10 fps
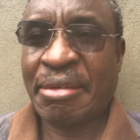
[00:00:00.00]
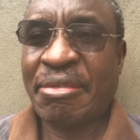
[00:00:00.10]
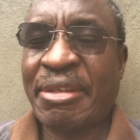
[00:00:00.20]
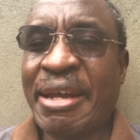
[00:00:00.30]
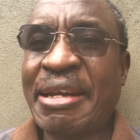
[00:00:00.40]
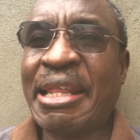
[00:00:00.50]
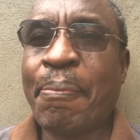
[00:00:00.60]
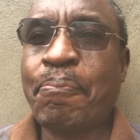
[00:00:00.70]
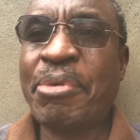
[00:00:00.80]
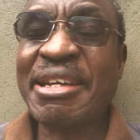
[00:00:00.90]
then the
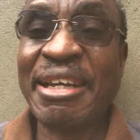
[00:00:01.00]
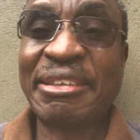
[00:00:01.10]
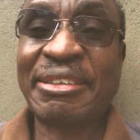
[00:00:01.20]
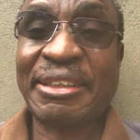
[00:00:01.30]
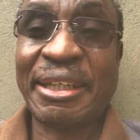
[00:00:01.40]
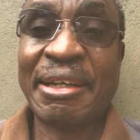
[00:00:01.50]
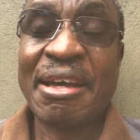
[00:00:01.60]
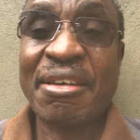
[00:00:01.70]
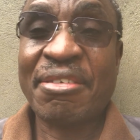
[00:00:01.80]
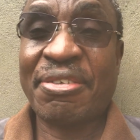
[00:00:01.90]
biggest
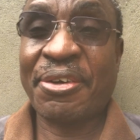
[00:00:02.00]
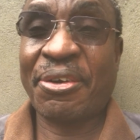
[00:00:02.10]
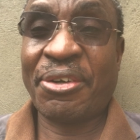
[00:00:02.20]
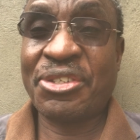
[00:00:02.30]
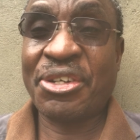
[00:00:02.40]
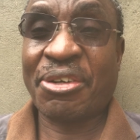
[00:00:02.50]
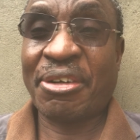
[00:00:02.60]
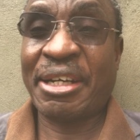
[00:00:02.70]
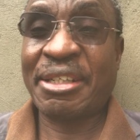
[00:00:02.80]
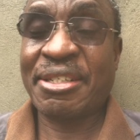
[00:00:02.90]

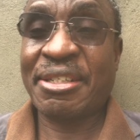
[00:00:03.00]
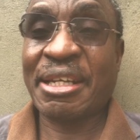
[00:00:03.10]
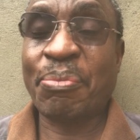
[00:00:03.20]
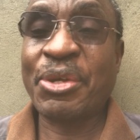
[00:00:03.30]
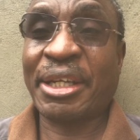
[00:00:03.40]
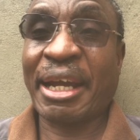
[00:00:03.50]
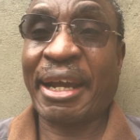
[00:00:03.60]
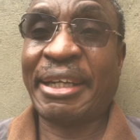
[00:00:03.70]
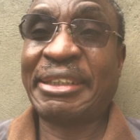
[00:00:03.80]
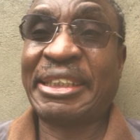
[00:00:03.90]
theological subject I
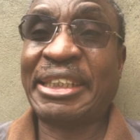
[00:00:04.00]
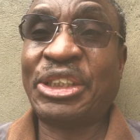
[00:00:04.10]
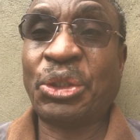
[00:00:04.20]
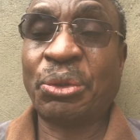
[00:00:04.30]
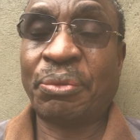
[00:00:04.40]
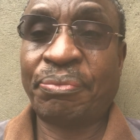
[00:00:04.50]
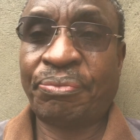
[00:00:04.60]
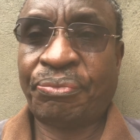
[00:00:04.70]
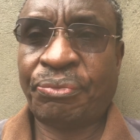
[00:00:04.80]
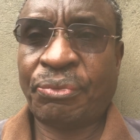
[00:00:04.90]
can teach you
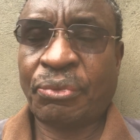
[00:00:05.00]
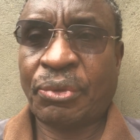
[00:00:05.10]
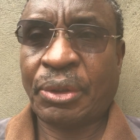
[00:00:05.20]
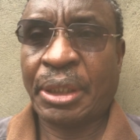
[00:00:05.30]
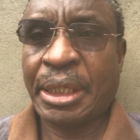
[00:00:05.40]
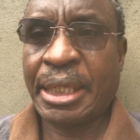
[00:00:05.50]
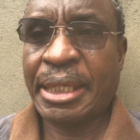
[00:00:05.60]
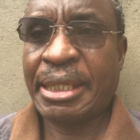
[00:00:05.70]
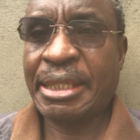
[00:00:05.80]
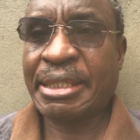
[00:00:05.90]

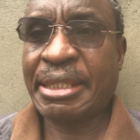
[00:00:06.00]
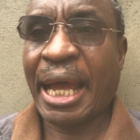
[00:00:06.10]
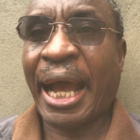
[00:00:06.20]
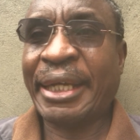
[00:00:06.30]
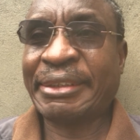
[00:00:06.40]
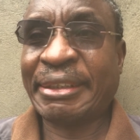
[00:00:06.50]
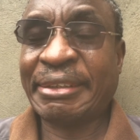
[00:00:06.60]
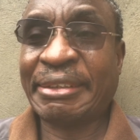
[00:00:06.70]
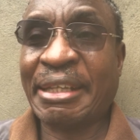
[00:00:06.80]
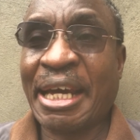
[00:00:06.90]
is
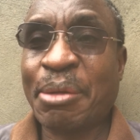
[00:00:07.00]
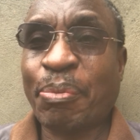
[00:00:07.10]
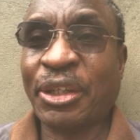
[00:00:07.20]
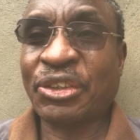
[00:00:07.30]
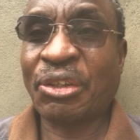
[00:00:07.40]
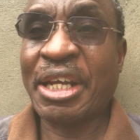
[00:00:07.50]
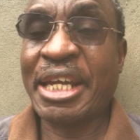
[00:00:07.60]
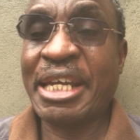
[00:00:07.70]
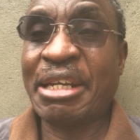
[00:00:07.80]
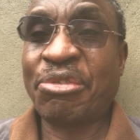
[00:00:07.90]
assist that person
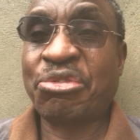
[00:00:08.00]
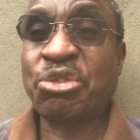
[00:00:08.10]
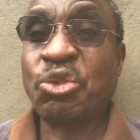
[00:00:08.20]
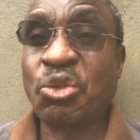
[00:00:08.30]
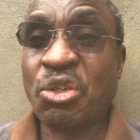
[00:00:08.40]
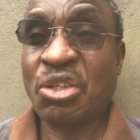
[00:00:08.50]
in full.